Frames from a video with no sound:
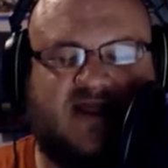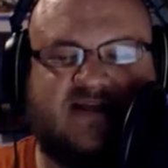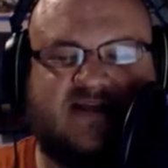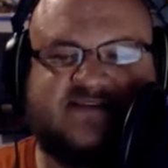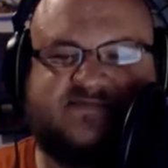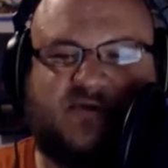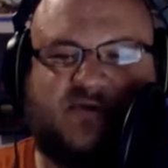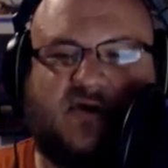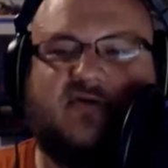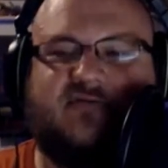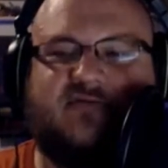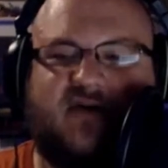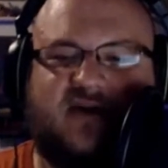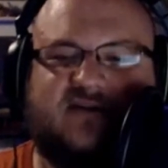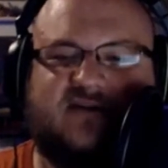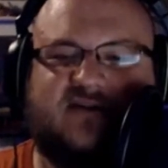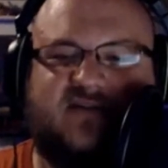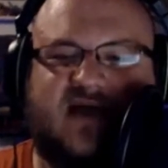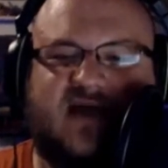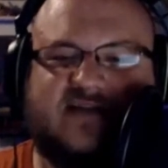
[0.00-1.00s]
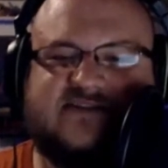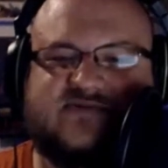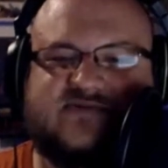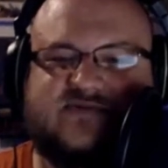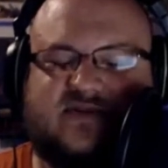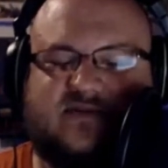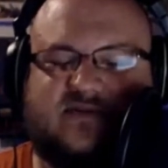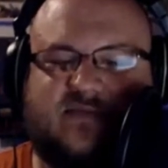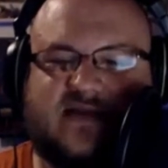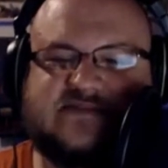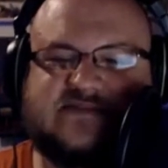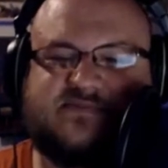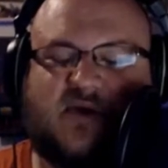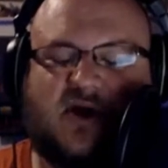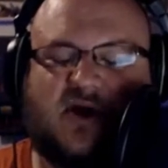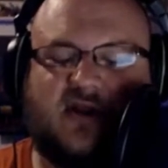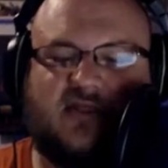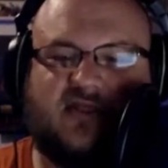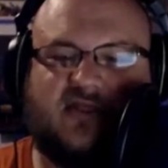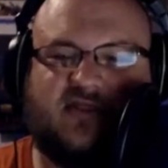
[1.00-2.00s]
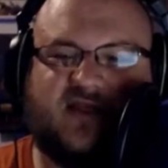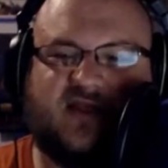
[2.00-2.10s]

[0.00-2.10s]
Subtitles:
It is perfect, and that's part of